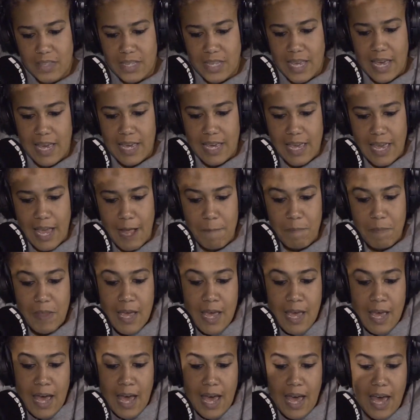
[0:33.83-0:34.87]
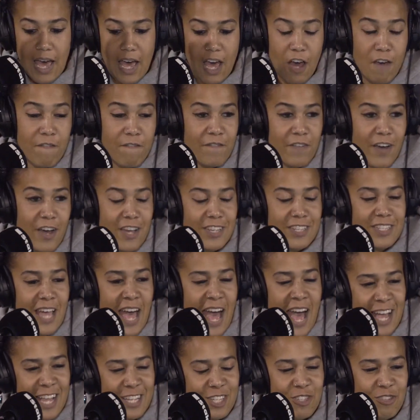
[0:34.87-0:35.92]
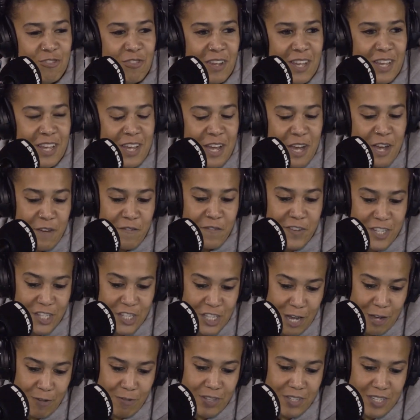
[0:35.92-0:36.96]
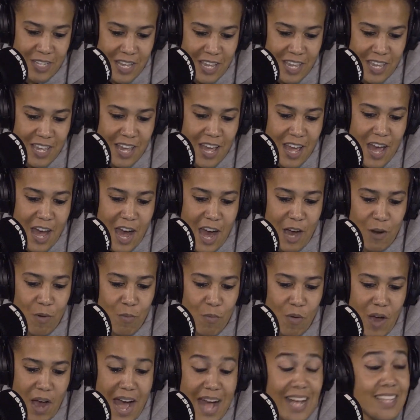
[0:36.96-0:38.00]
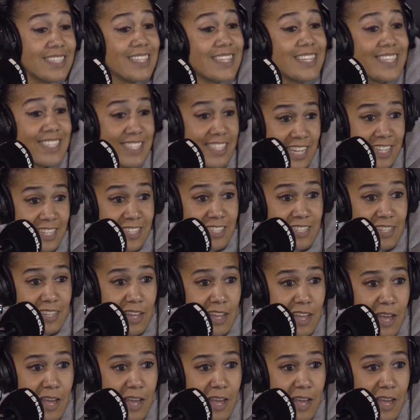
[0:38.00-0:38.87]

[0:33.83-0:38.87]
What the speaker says: Yeah. Her first hat trick for Chelsea and an assist